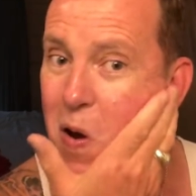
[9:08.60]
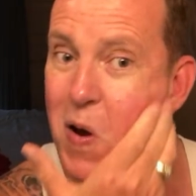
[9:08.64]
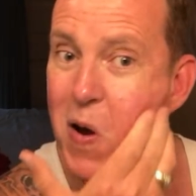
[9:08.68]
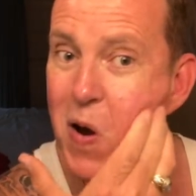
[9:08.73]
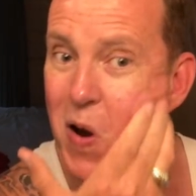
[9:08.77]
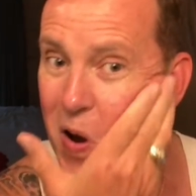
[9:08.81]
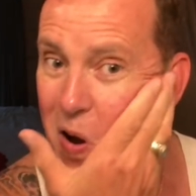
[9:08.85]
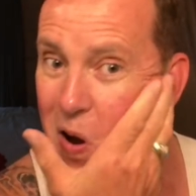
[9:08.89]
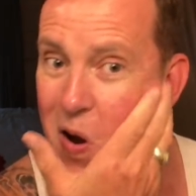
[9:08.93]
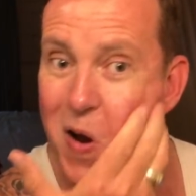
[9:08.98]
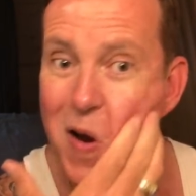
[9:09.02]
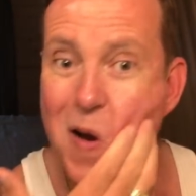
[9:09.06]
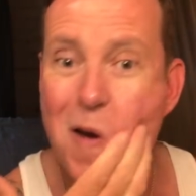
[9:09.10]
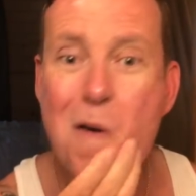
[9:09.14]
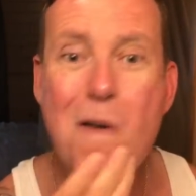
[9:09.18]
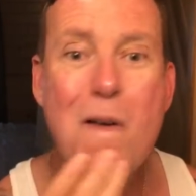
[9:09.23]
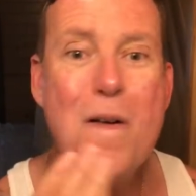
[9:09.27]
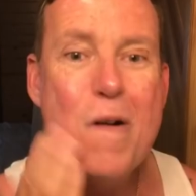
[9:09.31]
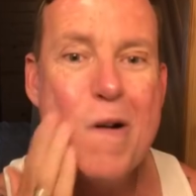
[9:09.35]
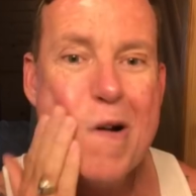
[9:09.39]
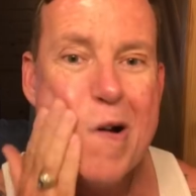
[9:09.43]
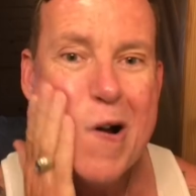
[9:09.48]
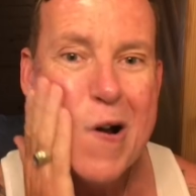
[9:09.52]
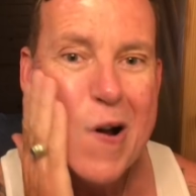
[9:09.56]

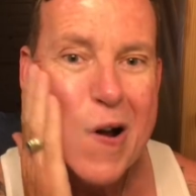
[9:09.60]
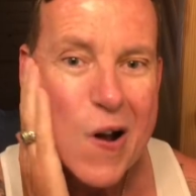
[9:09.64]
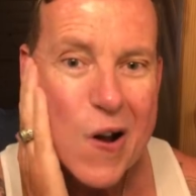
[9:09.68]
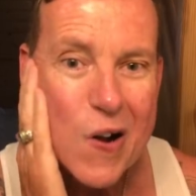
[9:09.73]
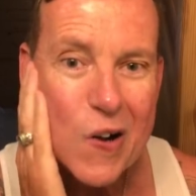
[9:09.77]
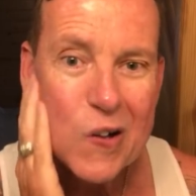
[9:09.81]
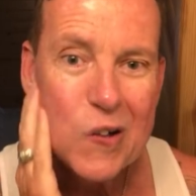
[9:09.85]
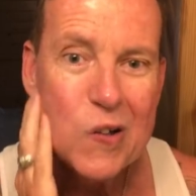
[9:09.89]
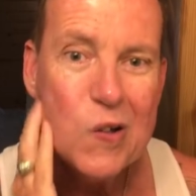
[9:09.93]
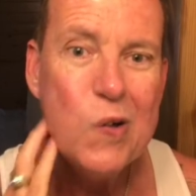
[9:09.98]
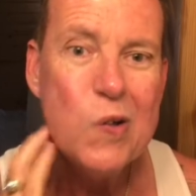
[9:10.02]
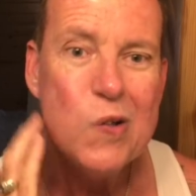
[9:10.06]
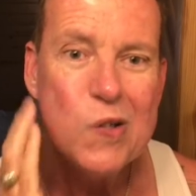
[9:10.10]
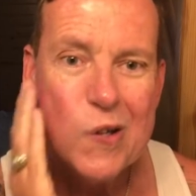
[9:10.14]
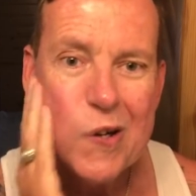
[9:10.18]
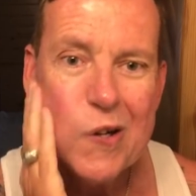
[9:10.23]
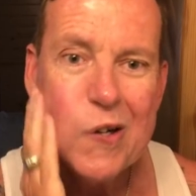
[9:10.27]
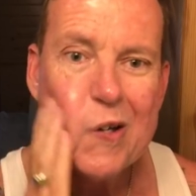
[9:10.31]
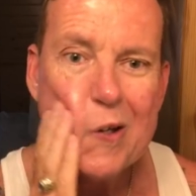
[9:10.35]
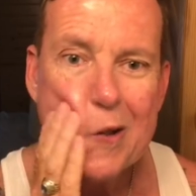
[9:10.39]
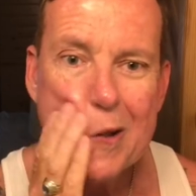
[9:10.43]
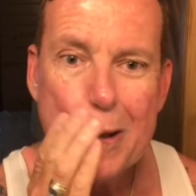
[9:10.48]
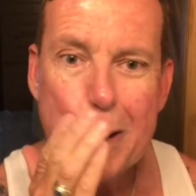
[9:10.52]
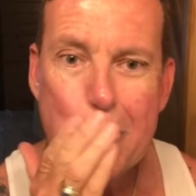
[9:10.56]
I closed
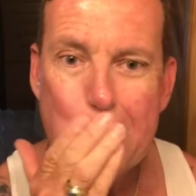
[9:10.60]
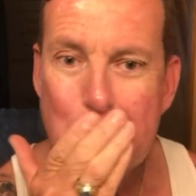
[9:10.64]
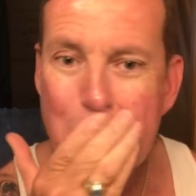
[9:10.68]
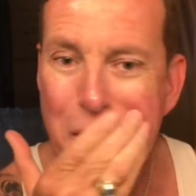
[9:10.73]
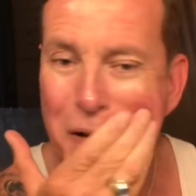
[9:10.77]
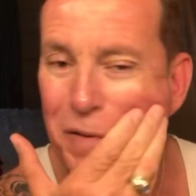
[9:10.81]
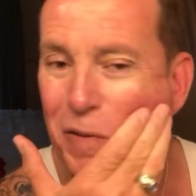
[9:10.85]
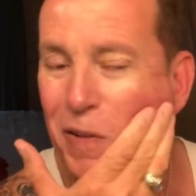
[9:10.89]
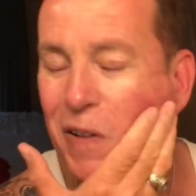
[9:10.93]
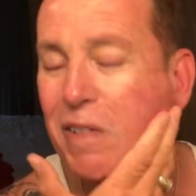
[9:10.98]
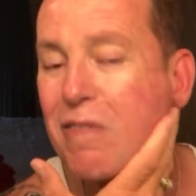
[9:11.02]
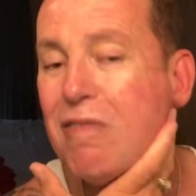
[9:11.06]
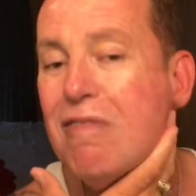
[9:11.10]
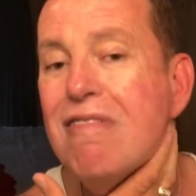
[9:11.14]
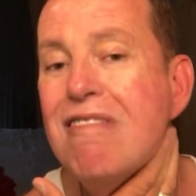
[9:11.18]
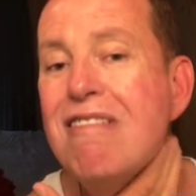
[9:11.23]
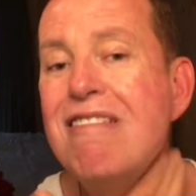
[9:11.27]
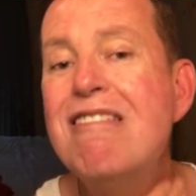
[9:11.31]
it at sea level